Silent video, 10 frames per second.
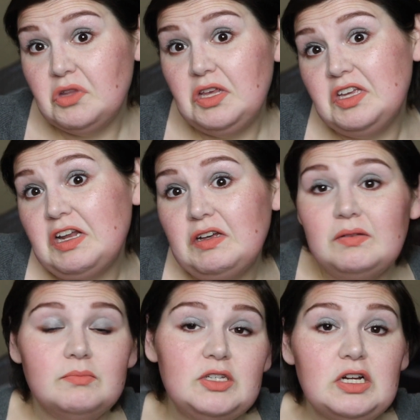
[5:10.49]
You
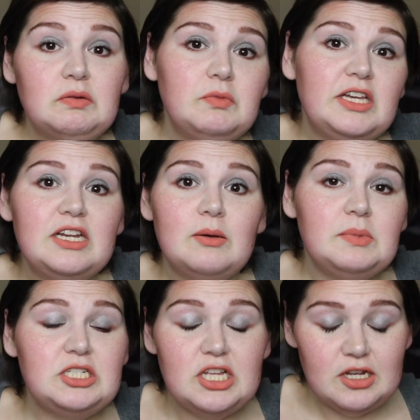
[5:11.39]
know, we can help
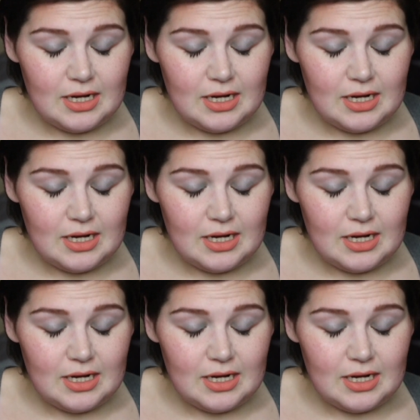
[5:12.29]
each other